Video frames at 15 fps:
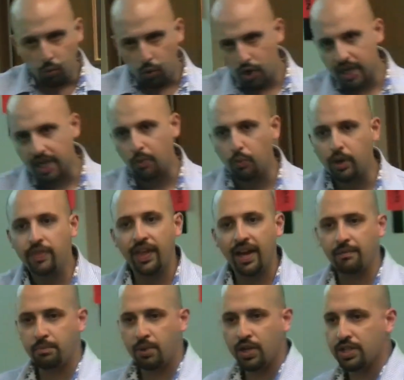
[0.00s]
working with
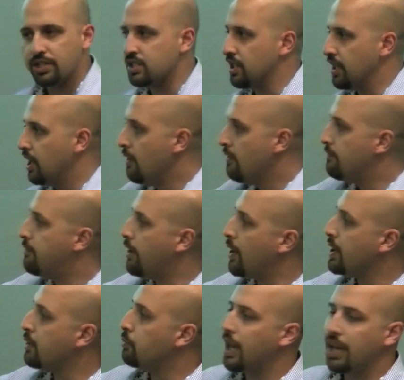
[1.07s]
that person,
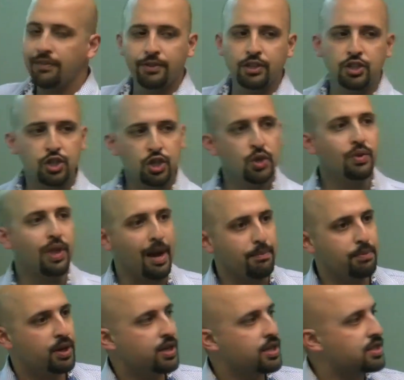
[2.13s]
very relevant to
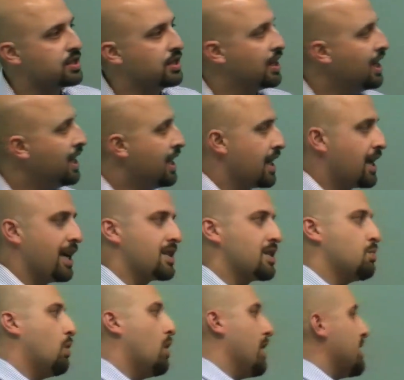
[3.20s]
that person.
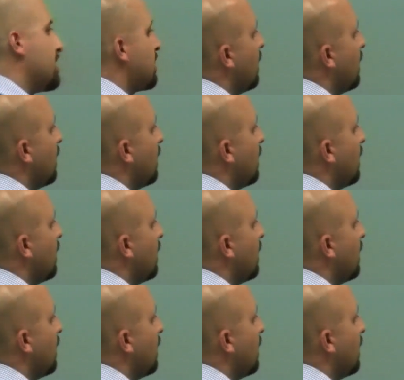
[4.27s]
Guess what? It's